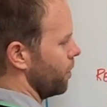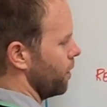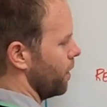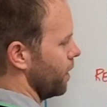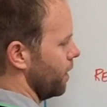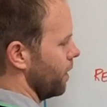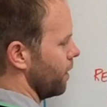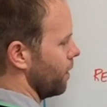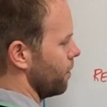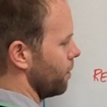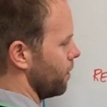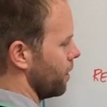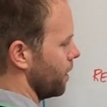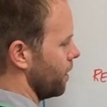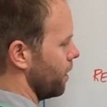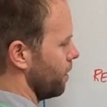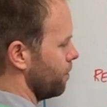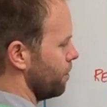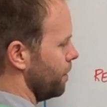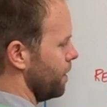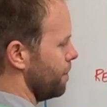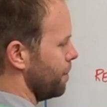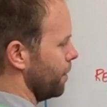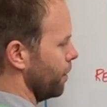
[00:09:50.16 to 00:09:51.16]

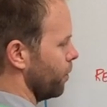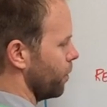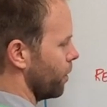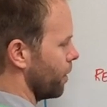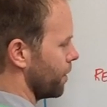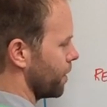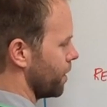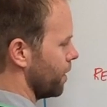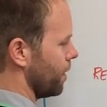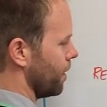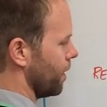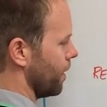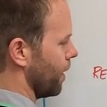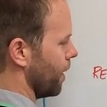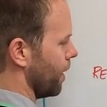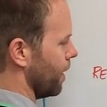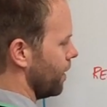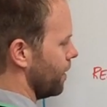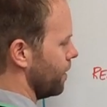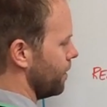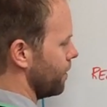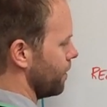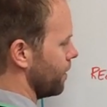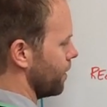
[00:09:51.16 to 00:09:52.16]
getting people working
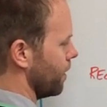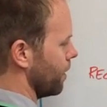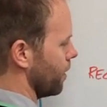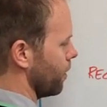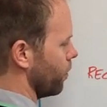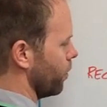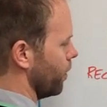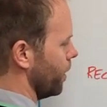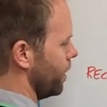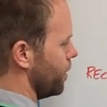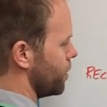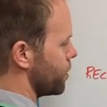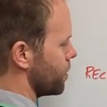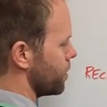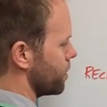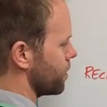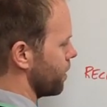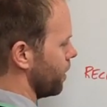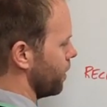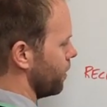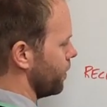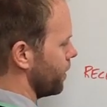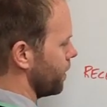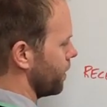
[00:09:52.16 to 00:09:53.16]
again, getting wages
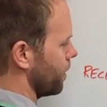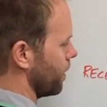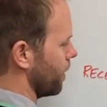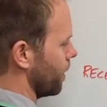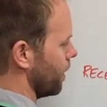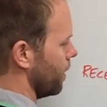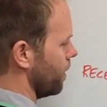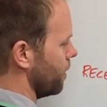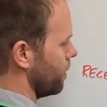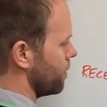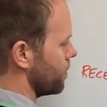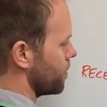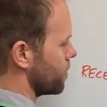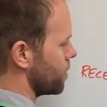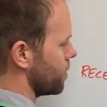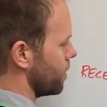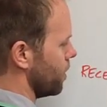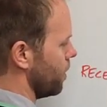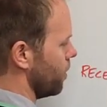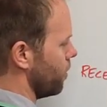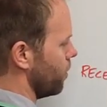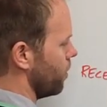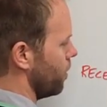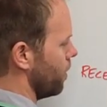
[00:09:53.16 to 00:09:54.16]
going again.
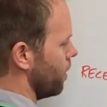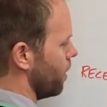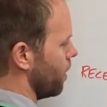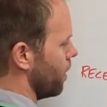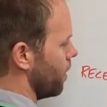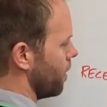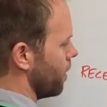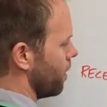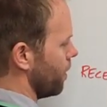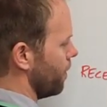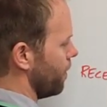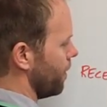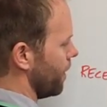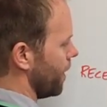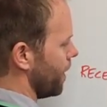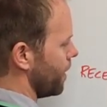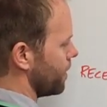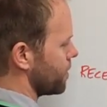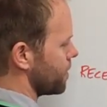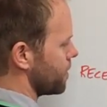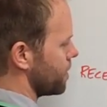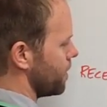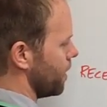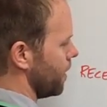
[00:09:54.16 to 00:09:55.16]
So
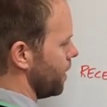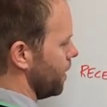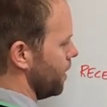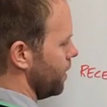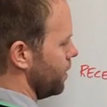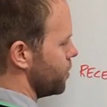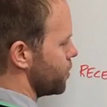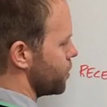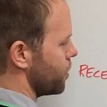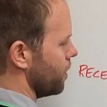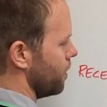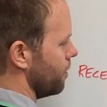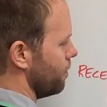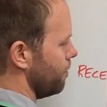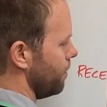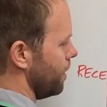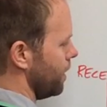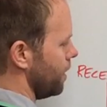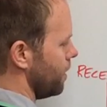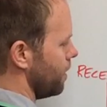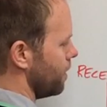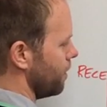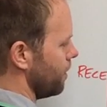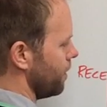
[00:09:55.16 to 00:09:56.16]
that stage
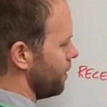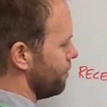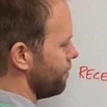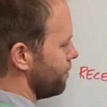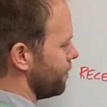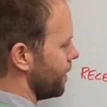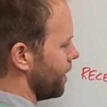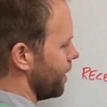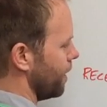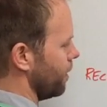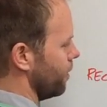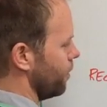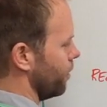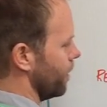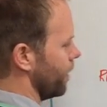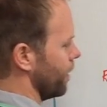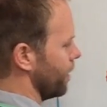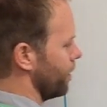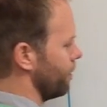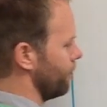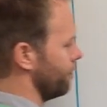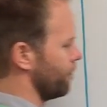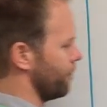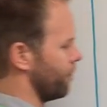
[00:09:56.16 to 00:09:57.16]
immediately
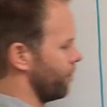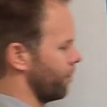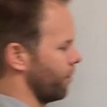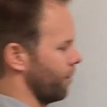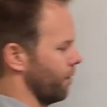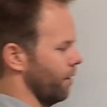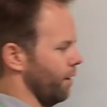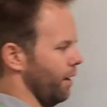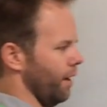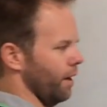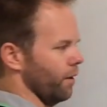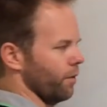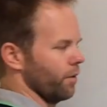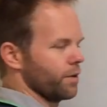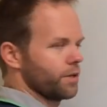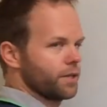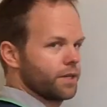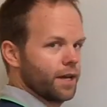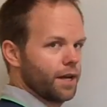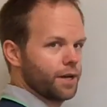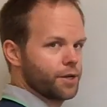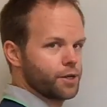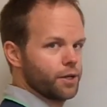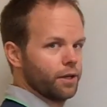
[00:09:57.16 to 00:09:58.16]
following a
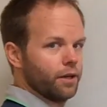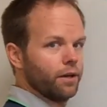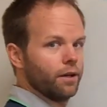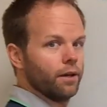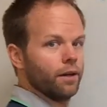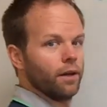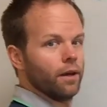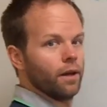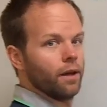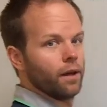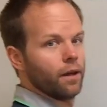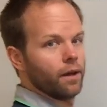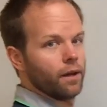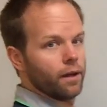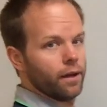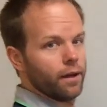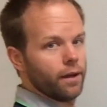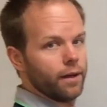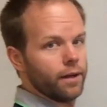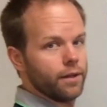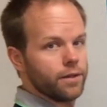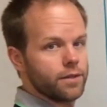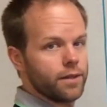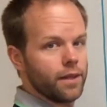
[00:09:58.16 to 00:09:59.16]
recession
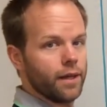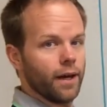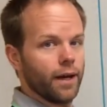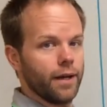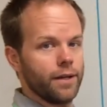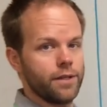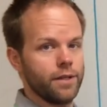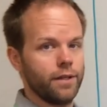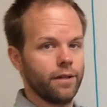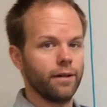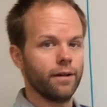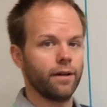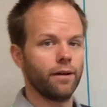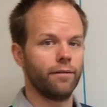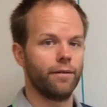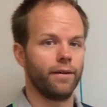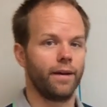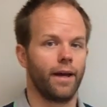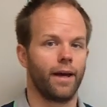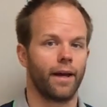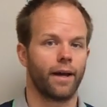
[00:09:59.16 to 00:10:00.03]
is the idea of an